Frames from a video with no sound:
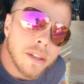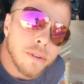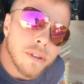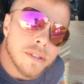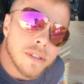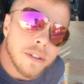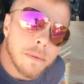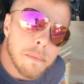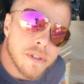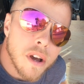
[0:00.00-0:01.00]
You couldn't see it
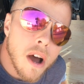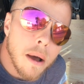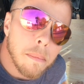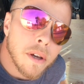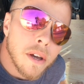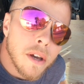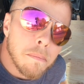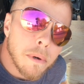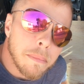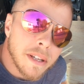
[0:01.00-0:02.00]
from the top,
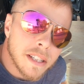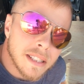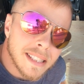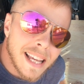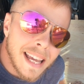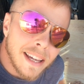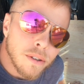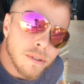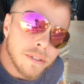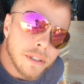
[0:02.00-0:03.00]
but because of this
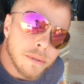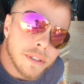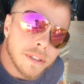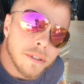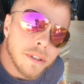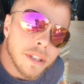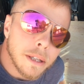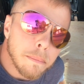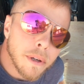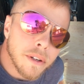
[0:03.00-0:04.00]
angle and there was a little
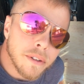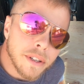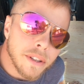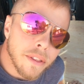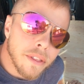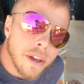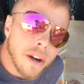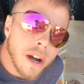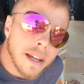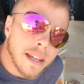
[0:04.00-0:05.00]
lip underneath
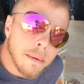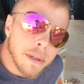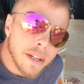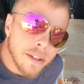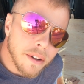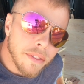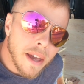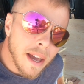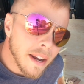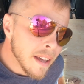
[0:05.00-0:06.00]
there, I kept hitting on
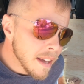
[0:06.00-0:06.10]
that.